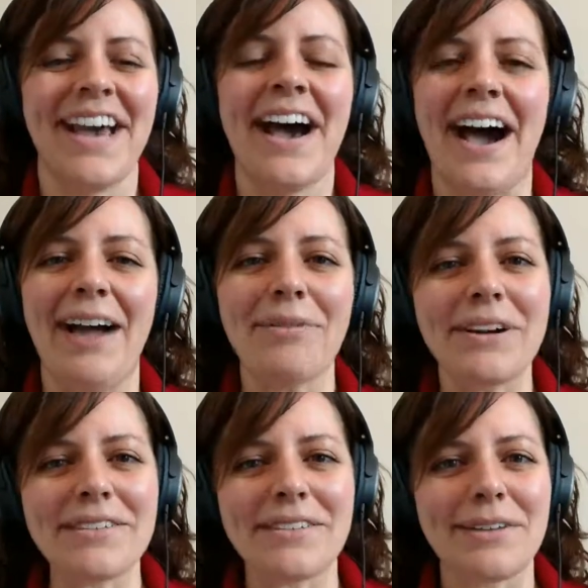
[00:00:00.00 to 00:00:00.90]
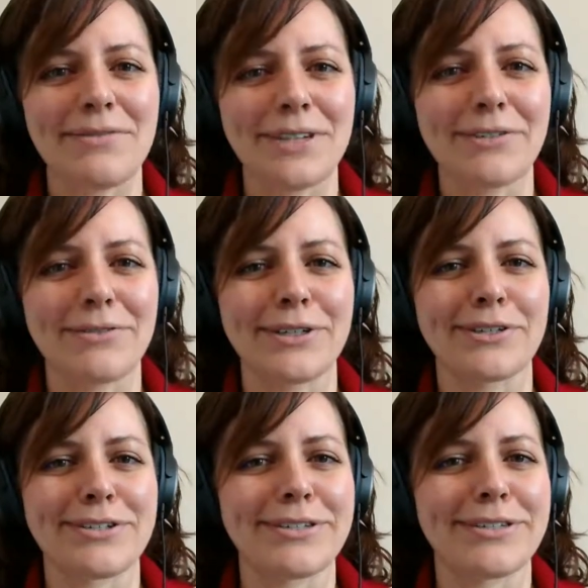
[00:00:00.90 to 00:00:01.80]
I would also love for you, if you're
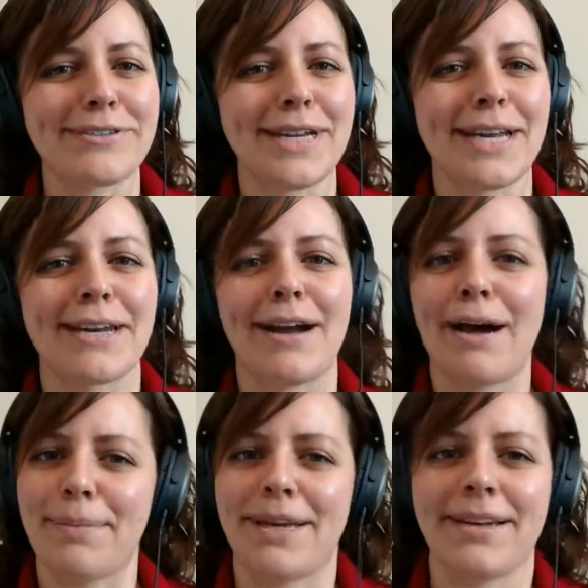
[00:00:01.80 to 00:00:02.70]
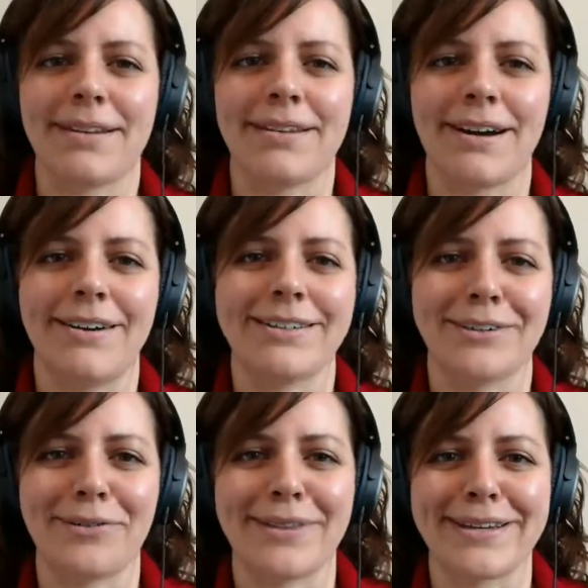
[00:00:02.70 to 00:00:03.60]
just tuning in and hopping in on the call here
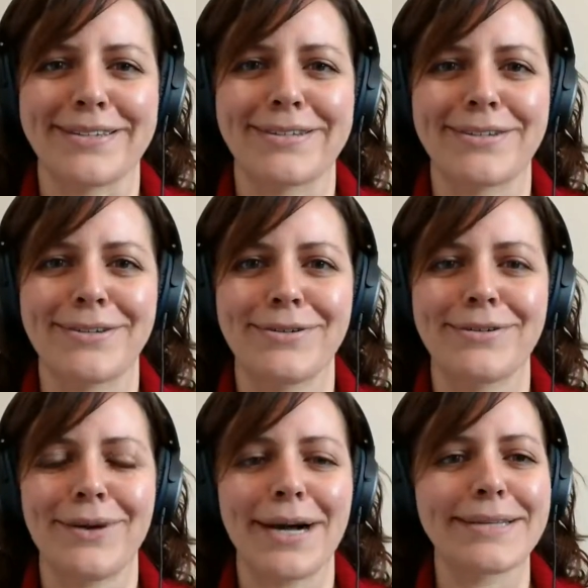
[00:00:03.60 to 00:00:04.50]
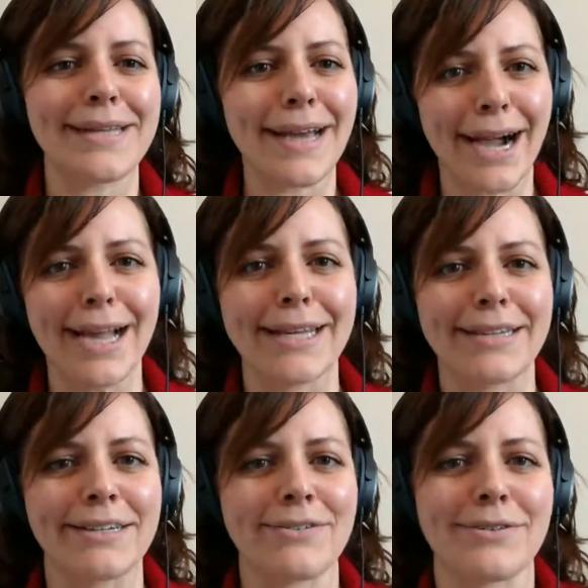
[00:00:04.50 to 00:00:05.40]
with us, to say hi and
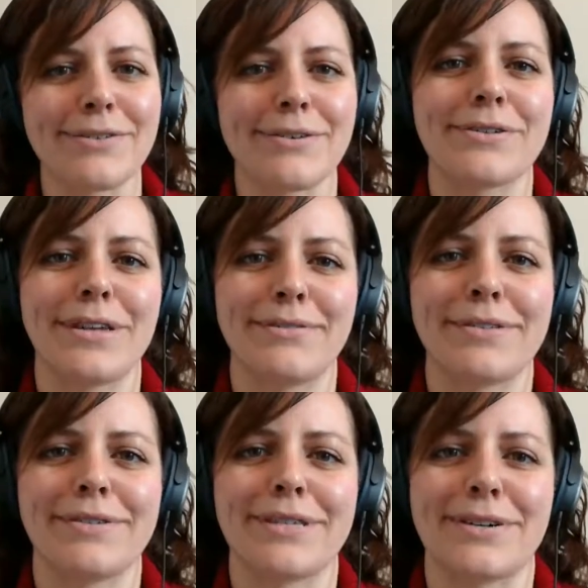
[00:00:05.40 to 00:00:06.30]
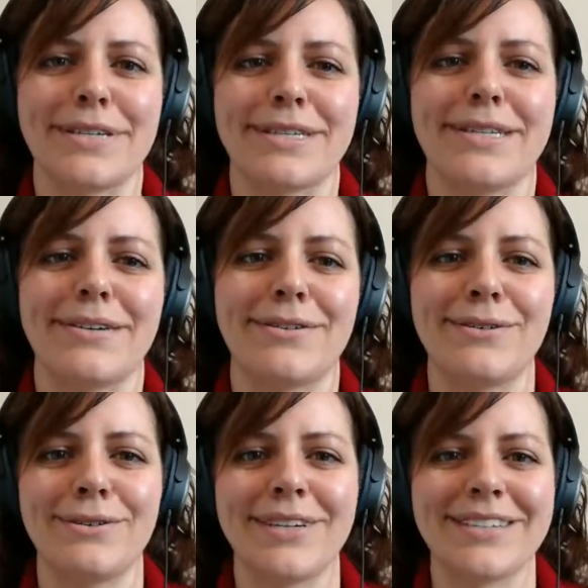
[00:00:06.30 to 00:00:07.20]
introduce yourself. It's always great to see who
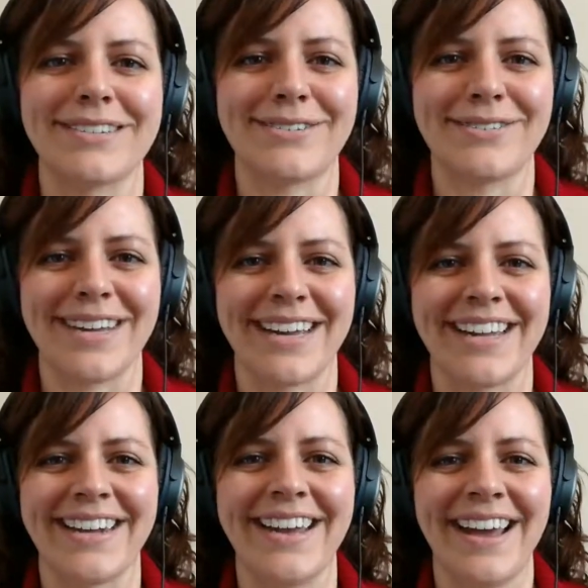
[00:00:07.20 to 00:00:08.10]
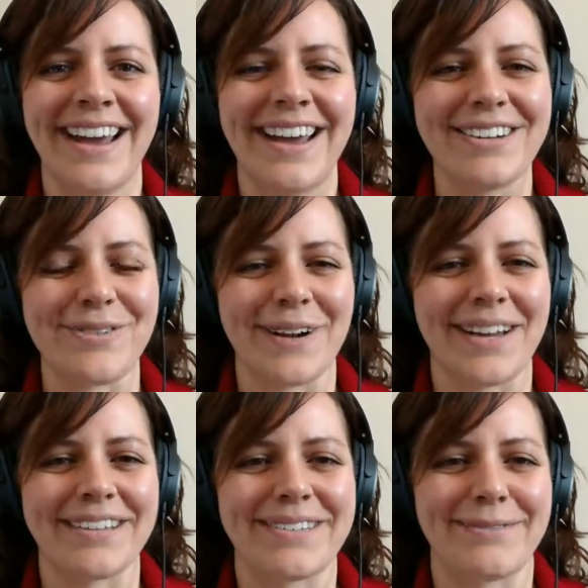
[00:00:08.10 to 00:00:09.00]
is tuning in and joining
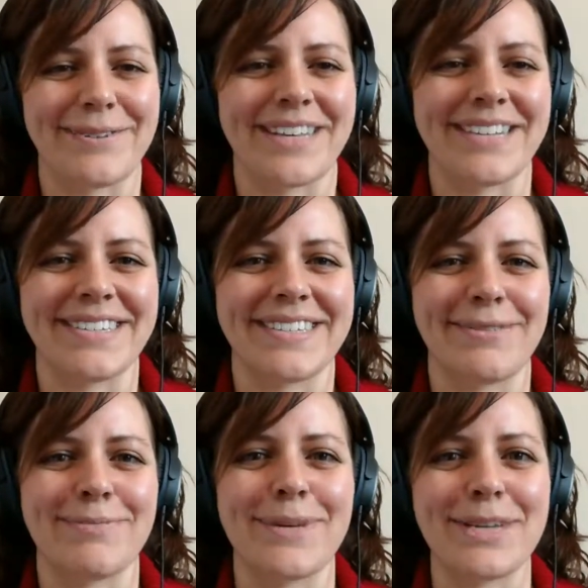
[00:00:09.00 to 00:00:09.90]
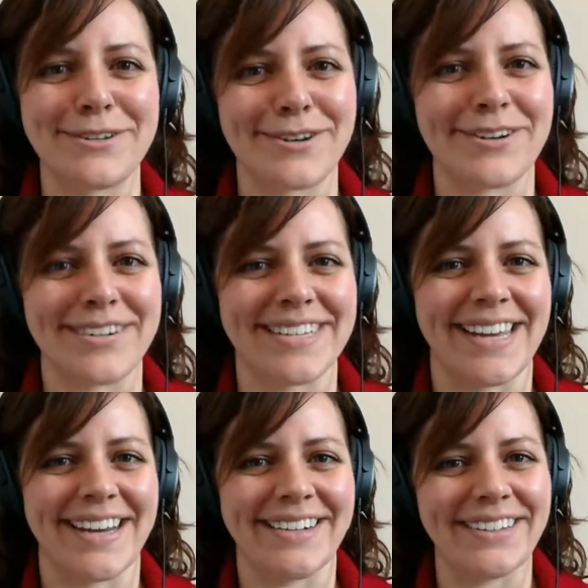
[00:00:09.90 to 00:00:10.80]
us for these. So be sure to say
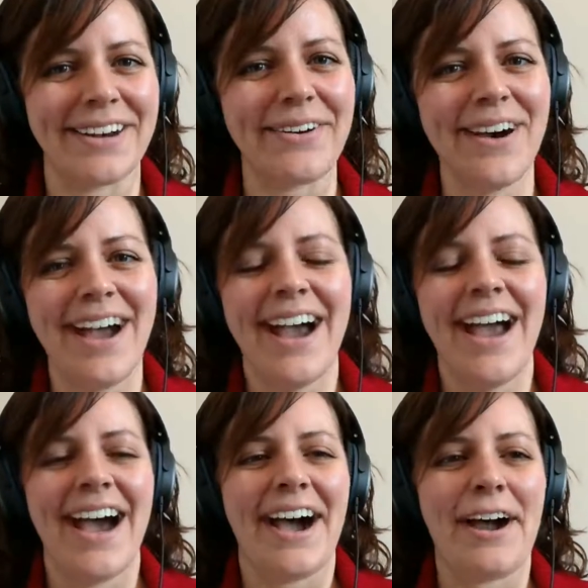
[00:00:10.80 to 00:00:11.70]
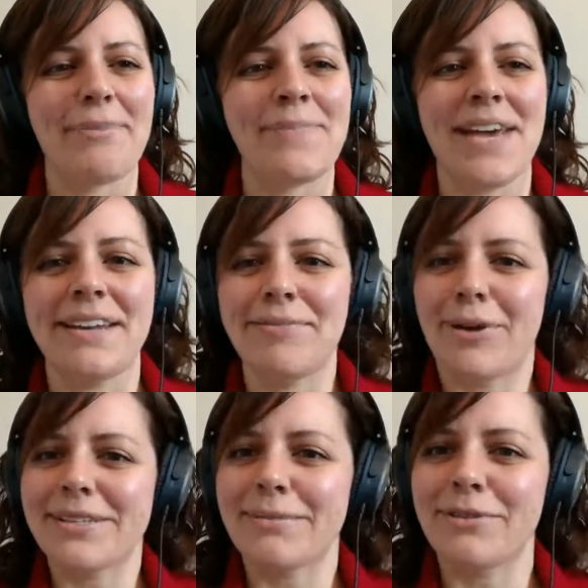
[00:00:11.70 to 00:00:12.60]
hello. And while
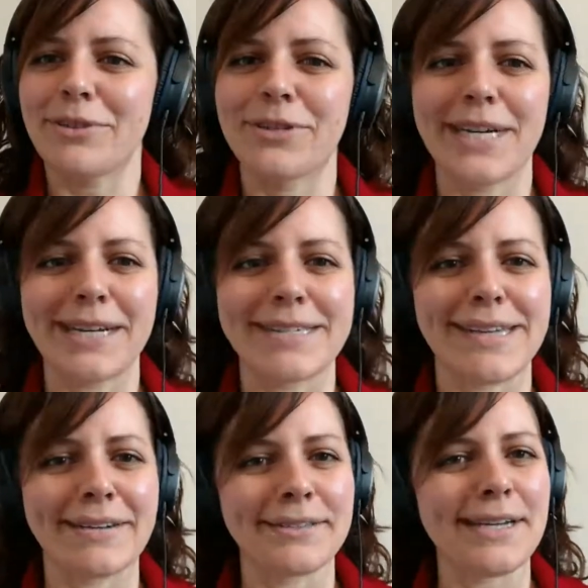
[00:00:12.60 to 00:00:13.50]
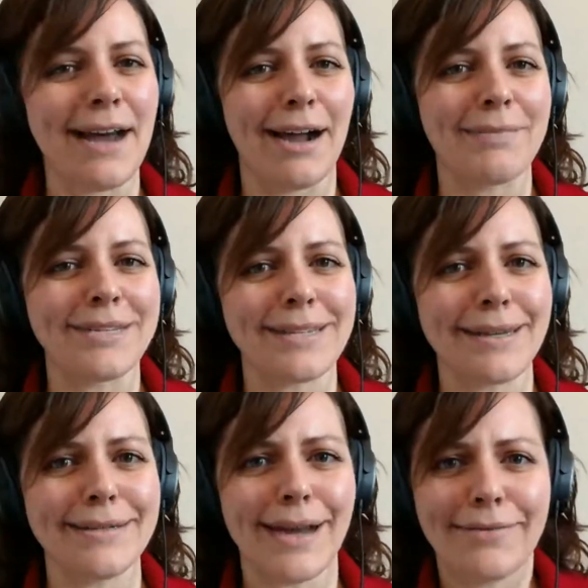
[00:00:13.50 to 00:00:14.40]
some of you are getting settled in, I'm just going to
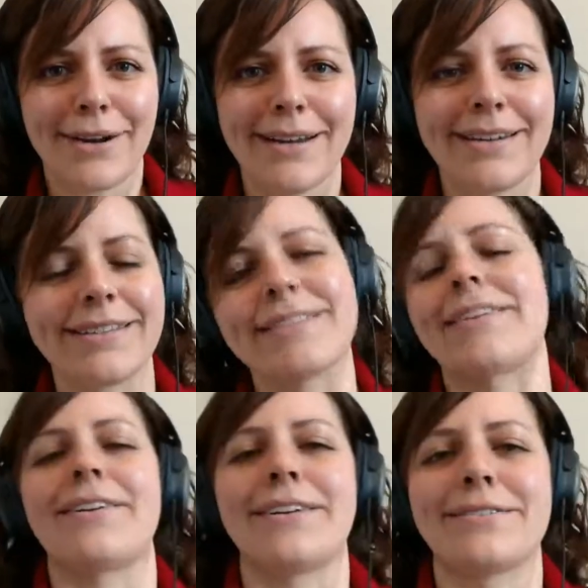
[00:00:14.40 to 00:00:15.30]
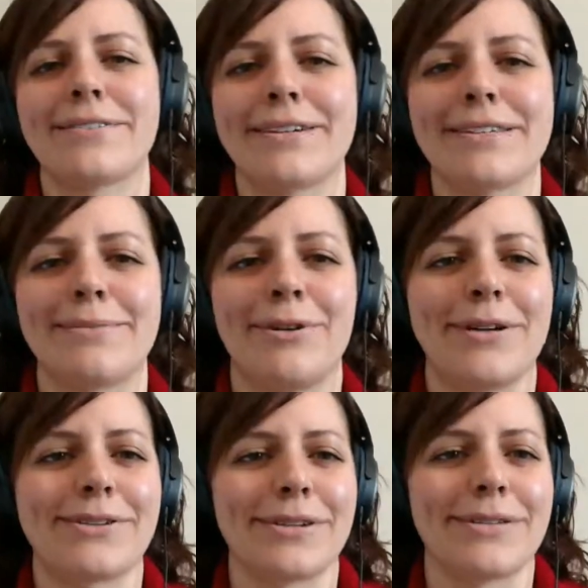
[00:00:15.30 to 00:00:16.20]
dive right in and start answering some
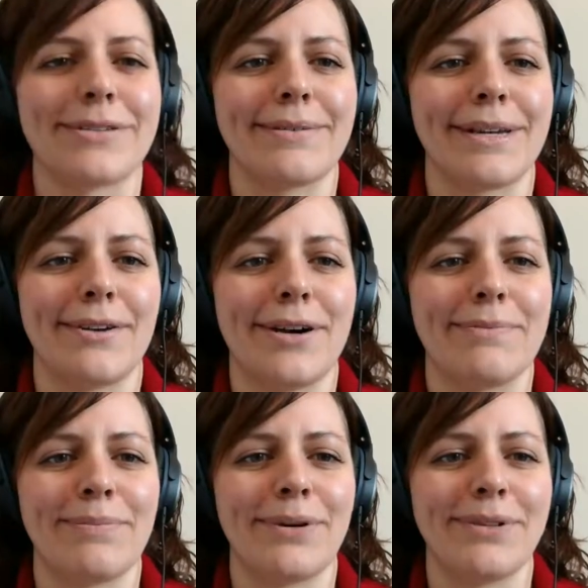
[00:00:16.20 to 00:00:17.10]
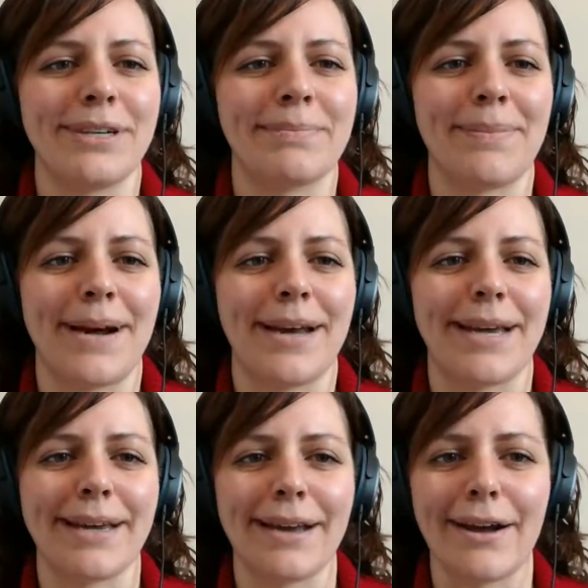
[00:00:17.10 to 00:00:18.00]
questions. So I'm going to go ahead and pull up
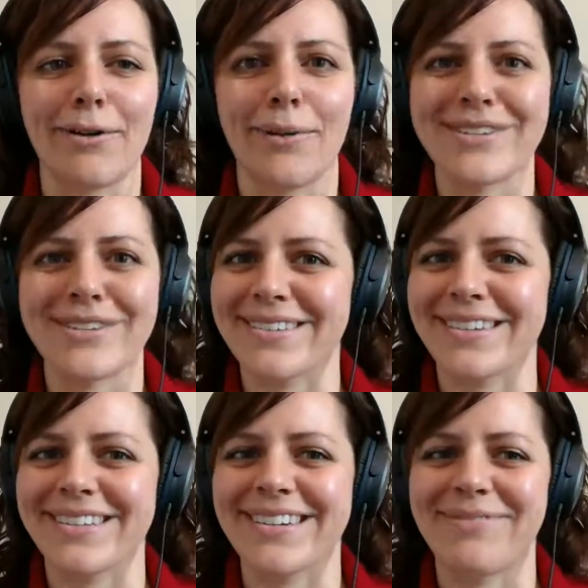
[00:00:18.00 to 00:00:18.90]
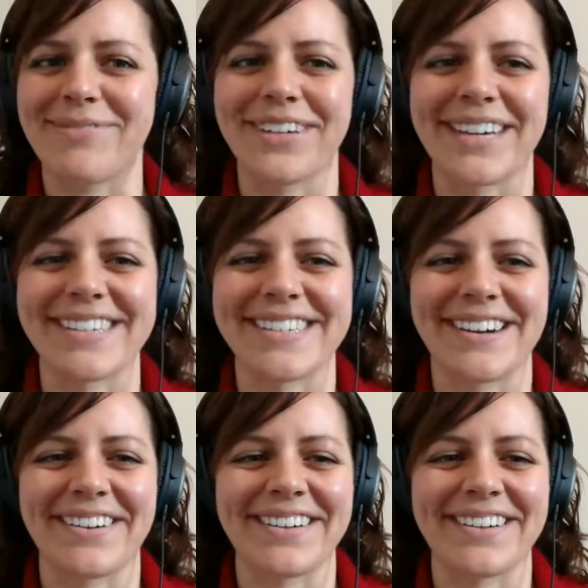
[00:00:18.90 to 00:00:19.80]
my questions list and we'll get
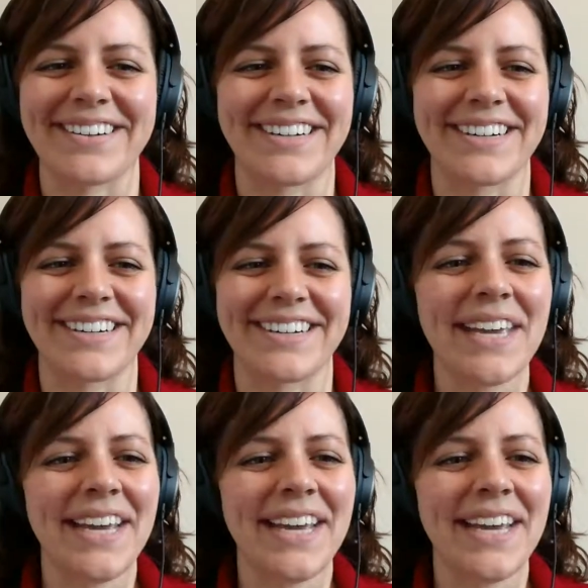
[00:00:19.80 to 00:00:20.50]
started here.